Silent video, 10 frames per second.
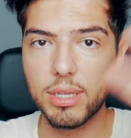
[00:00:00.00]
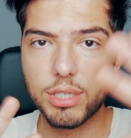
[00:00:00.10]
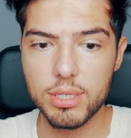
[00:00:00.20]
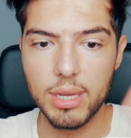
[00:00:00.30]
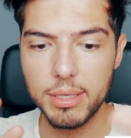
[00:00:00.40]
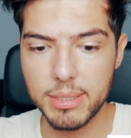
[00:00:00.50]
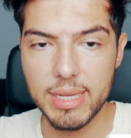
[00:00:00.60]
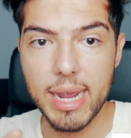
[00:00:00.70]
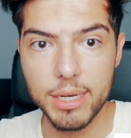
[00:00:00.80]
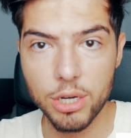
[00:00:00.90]
as a
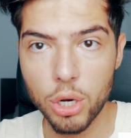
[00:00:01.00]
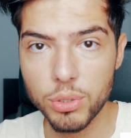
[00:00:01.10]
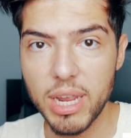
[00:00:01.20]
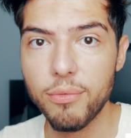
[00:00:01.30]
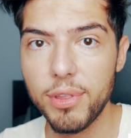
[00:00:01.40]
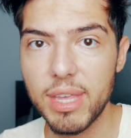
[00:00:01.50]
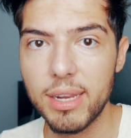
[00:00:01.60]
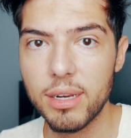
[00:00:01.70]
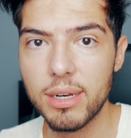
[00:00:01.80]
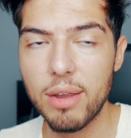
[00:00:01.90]
side note, every
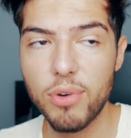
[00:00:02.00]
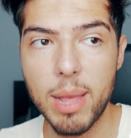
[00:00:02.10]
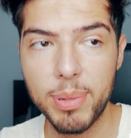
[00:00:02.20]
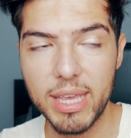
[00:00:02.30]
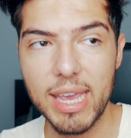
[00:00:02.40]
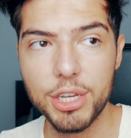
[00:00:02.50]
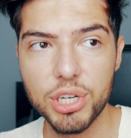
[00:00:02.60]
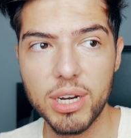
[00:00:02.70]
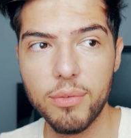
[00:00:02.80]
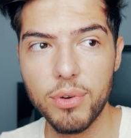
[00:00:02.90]

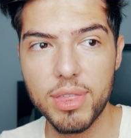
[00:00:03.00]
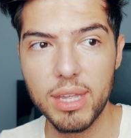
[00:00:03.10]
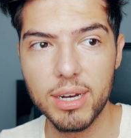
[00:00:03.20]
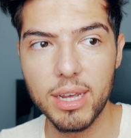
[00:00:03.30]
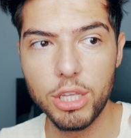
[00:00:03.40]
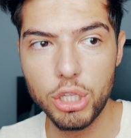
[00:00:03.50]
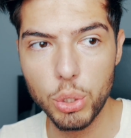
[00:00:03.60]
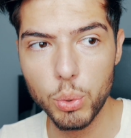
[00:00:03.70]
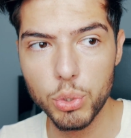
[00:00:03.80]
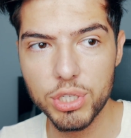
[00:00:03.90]
application and everything that I
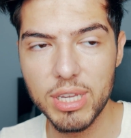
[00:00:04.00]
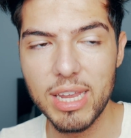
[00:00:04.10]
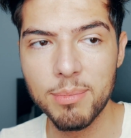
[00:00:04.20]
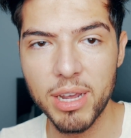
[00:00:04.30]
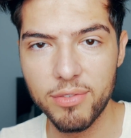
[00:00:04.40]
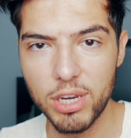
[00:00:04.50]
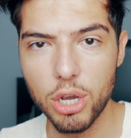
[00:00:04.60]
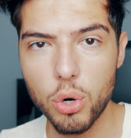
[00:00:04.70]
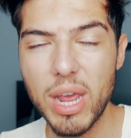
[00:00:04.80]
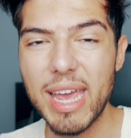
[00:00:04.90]
use in my
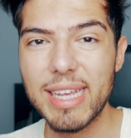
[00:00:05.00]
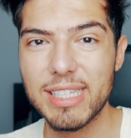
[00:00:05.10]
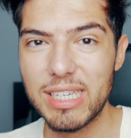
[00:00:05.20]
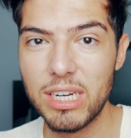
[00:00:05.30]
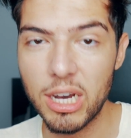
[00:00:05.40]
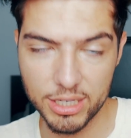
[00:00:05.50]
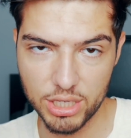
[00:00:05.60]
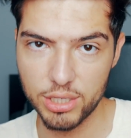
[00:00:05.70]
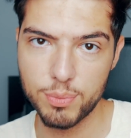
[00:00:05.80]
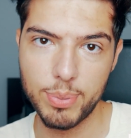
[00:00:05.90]
video is
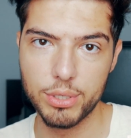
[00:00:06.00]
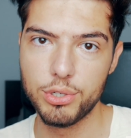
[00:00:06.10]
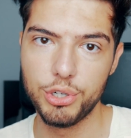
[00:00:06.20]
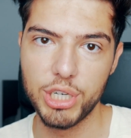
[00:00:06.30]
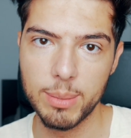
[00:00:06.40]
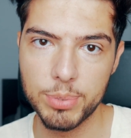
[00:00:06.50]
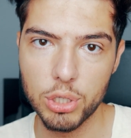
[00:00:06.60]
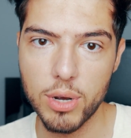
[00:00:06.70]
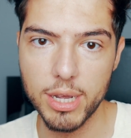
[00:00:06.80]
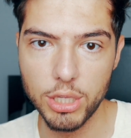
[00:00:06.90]
not a sponsorship.
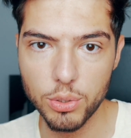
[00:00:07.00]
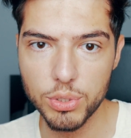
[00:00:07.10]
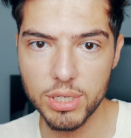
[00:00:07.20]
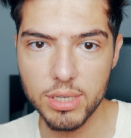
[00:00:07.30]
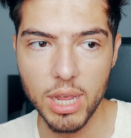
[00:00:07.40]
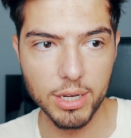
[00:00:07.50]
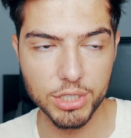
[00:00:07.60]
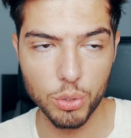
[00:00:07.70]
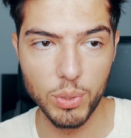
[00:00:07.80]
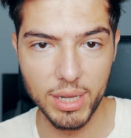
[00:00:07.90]
So I use it
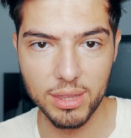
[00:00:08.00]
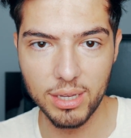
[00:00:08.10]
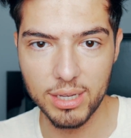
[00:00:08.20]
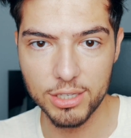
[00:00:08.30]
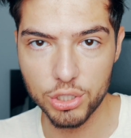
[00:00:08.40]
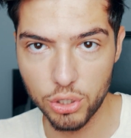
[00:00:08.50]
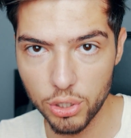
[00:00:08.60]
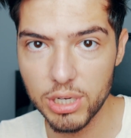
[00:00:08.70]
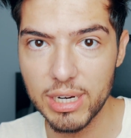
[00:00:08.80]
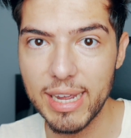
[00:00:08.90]
because I really think it's
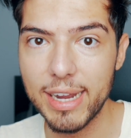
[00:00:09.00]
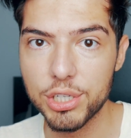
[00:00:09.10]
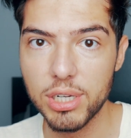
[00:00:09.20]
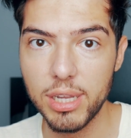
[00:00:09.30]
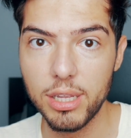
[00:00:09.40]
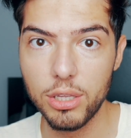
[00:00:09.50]
good and I actually